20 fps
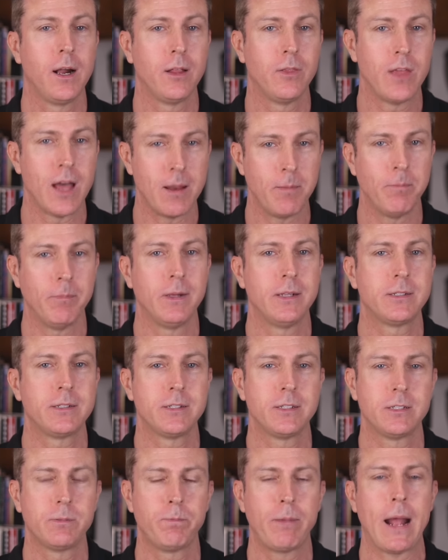that
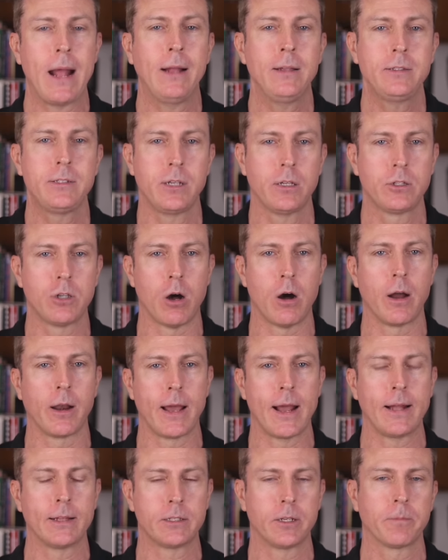Missus Pence taught
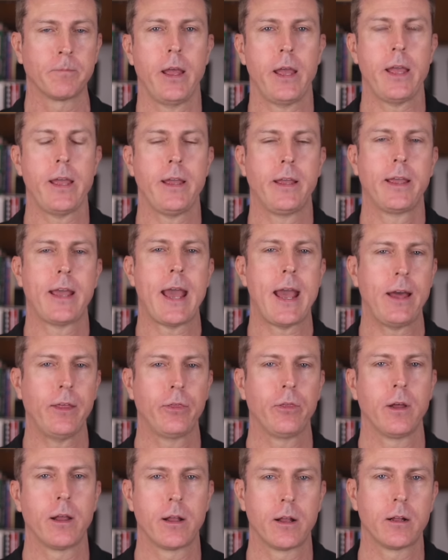at. A
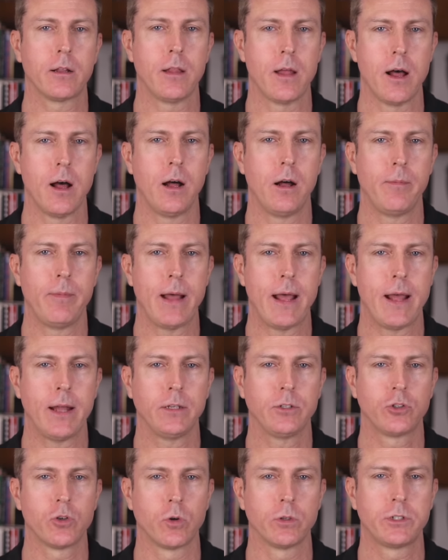Catholic club
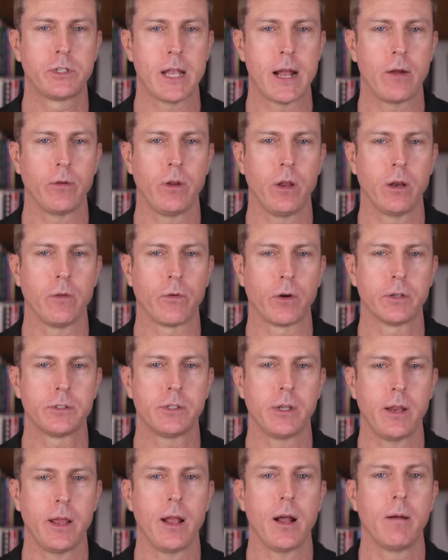at Georgetown
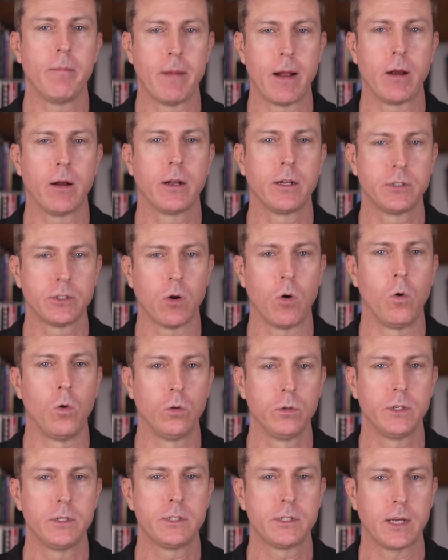University, America's
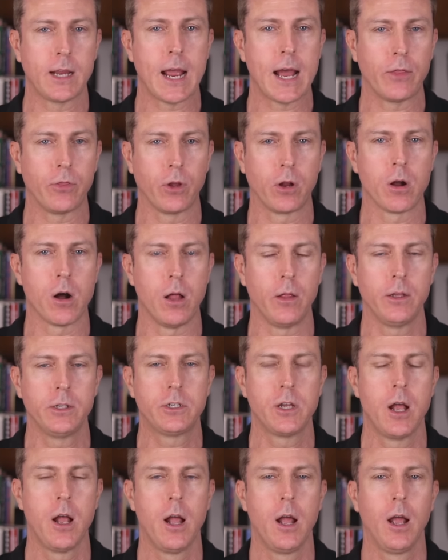oldest Catholic
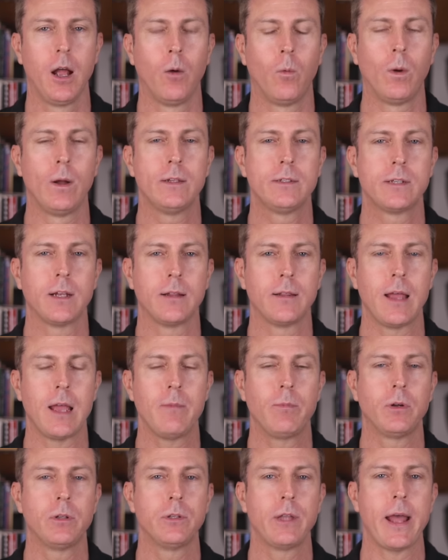college, was
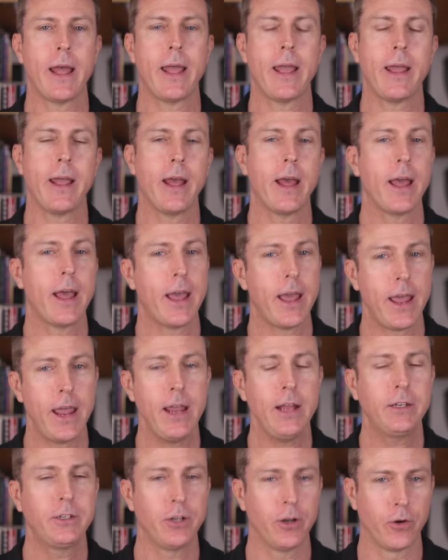labeled a
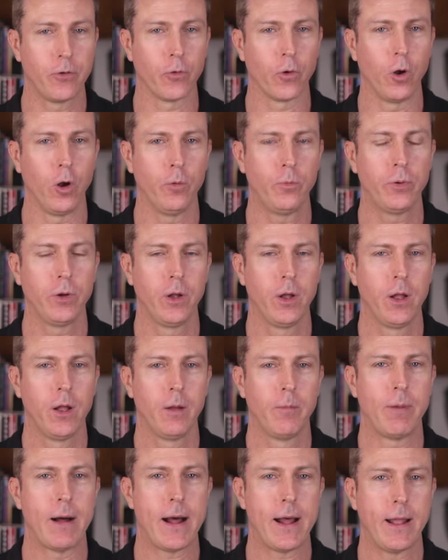hate group
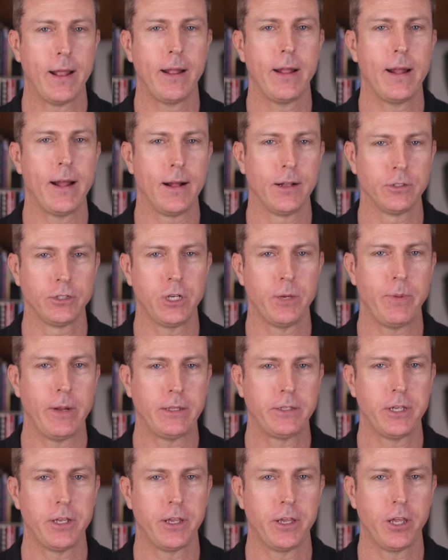by L G B
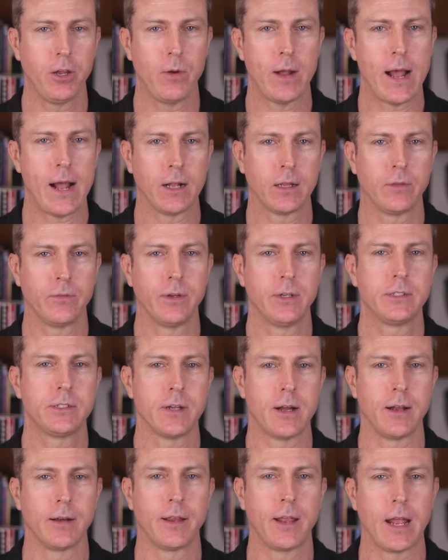T Q activists
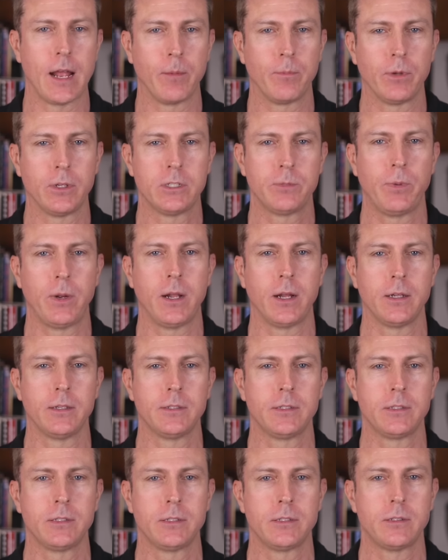on campus
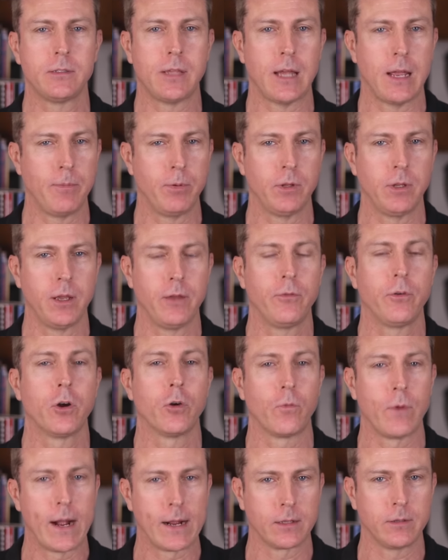because they believe
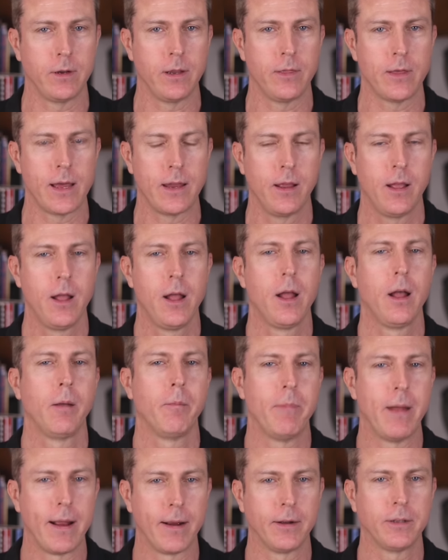correctly that
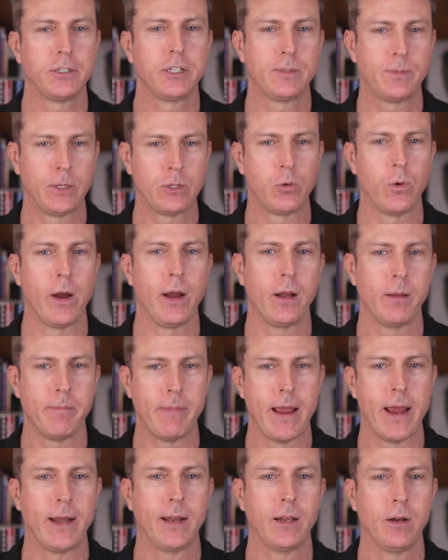marriage is between a
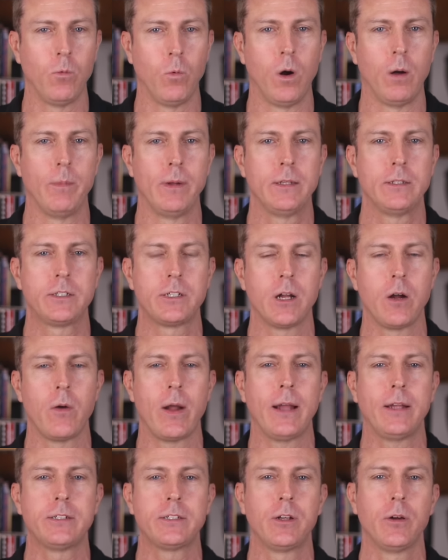man and a woman. So
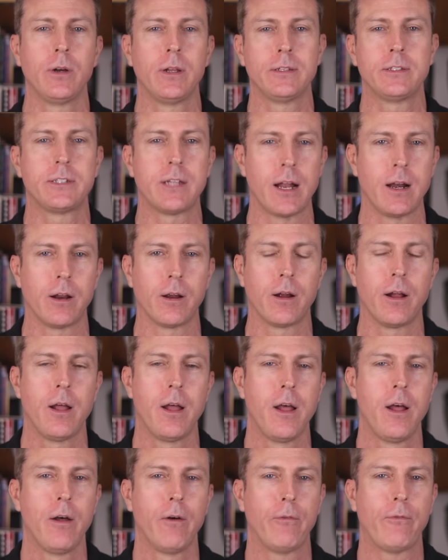a student senator
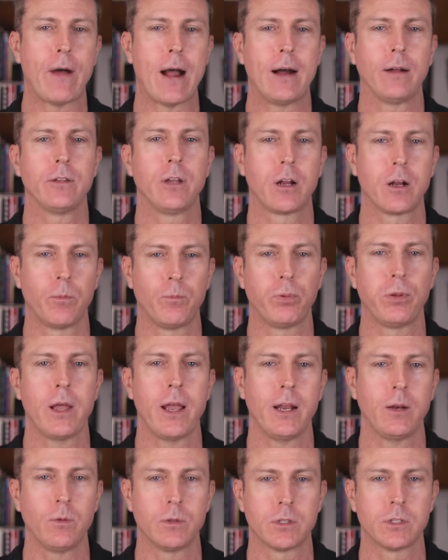filed a
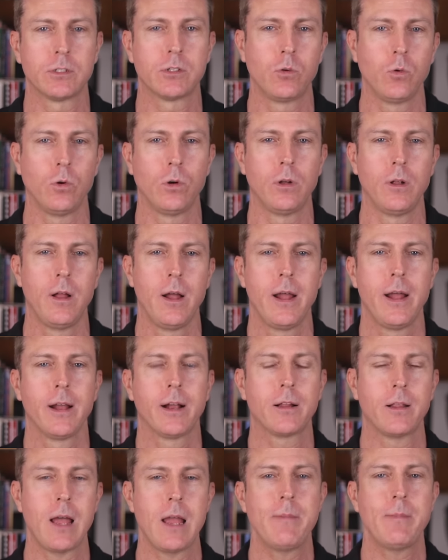complaint with the school
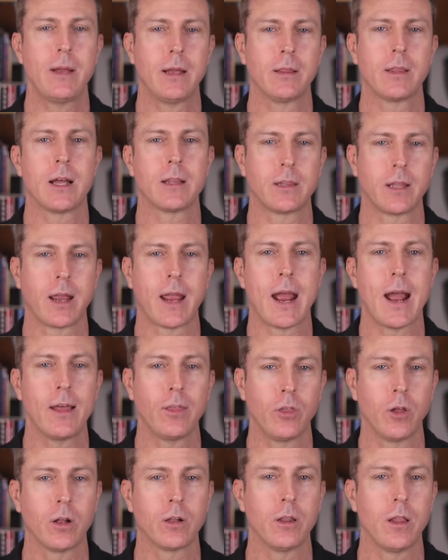claiming that the
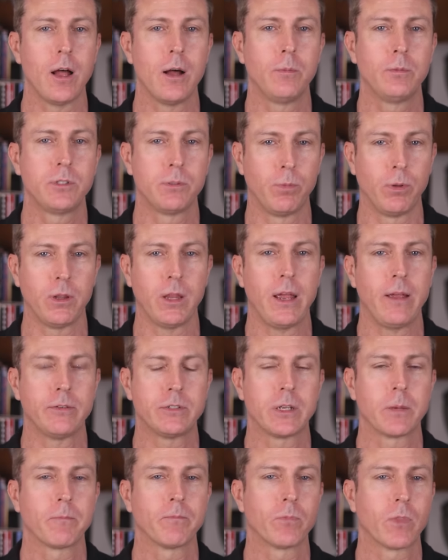Catholic club's
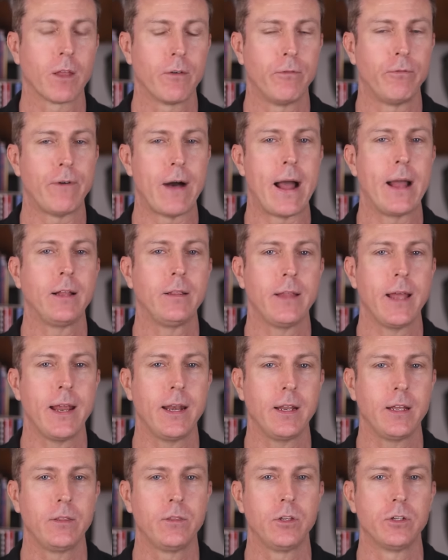beliefs
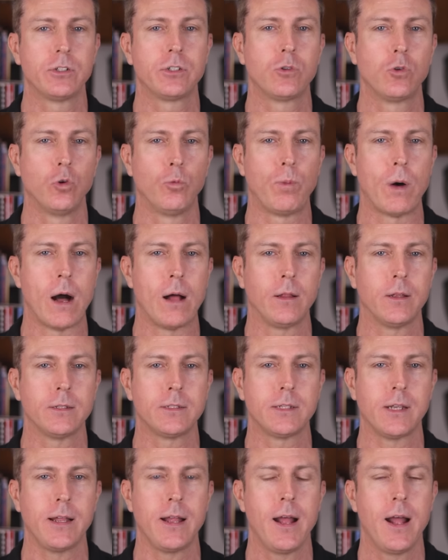violated the school
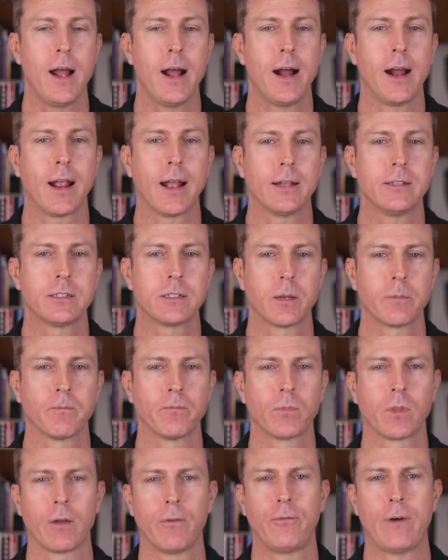policy against
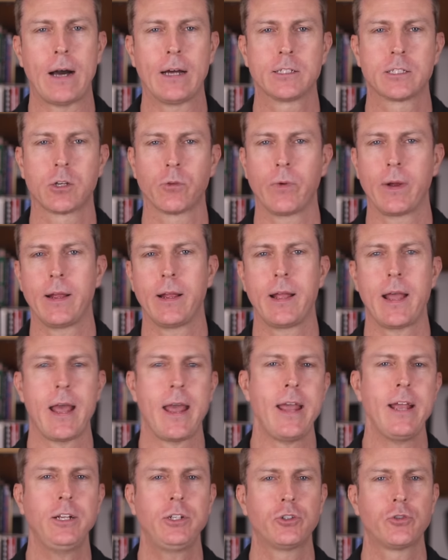fostering
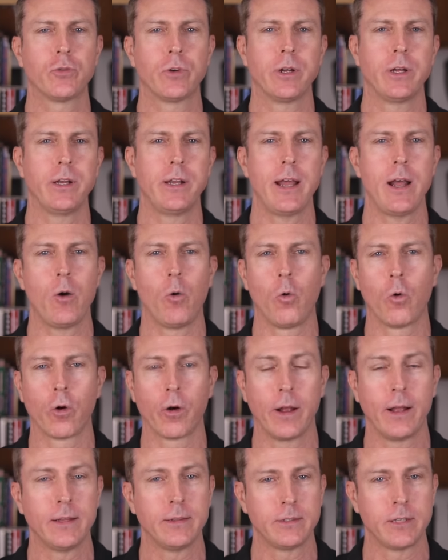hatred
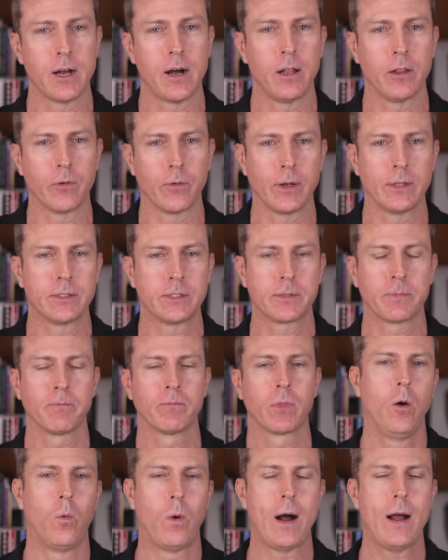or intolerance.
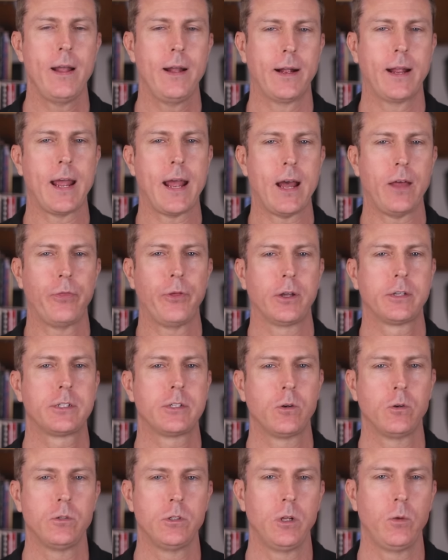Why a Catholic
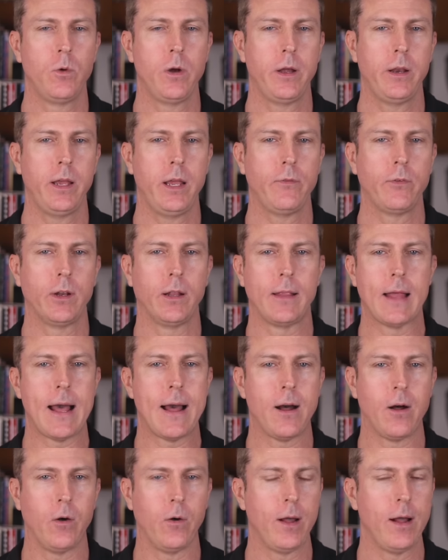school would even
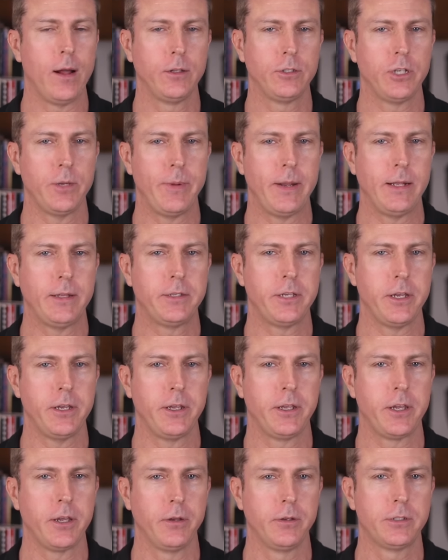allow L G B T
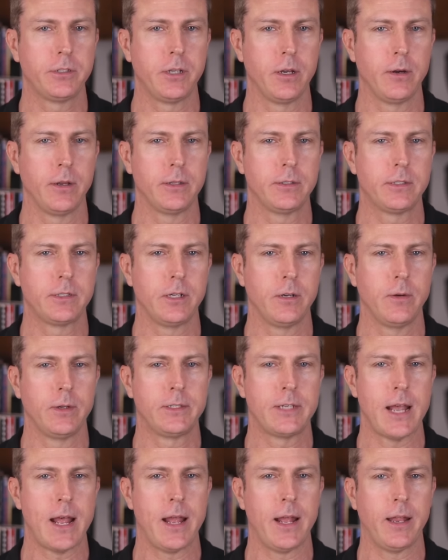Q students to
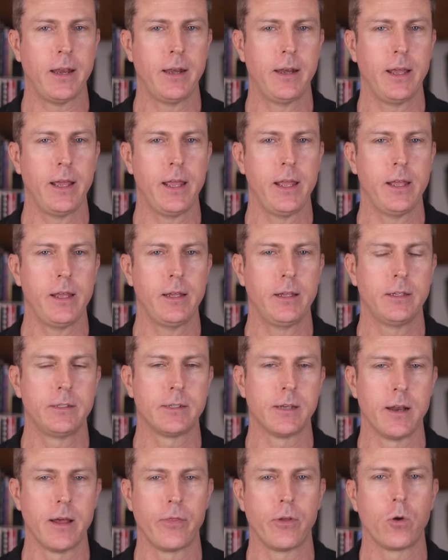attend is
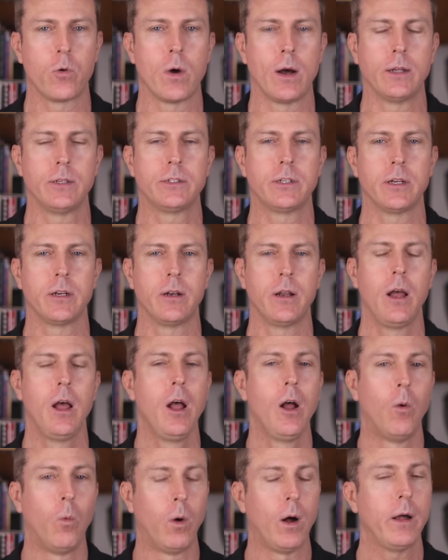another question,
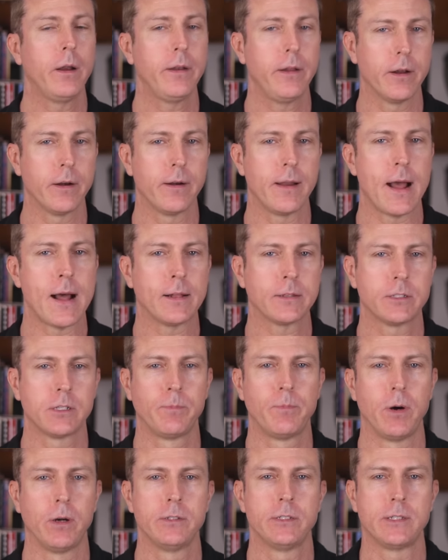one you're not
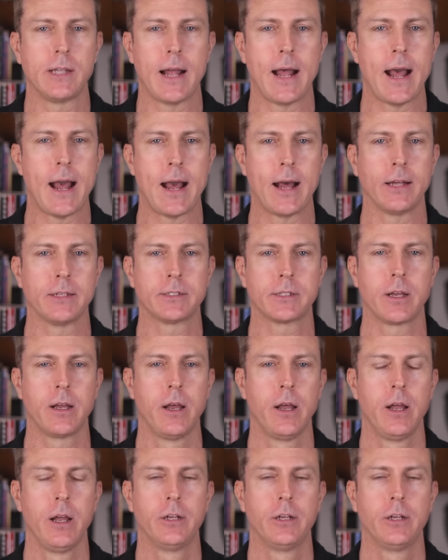supposed to ask.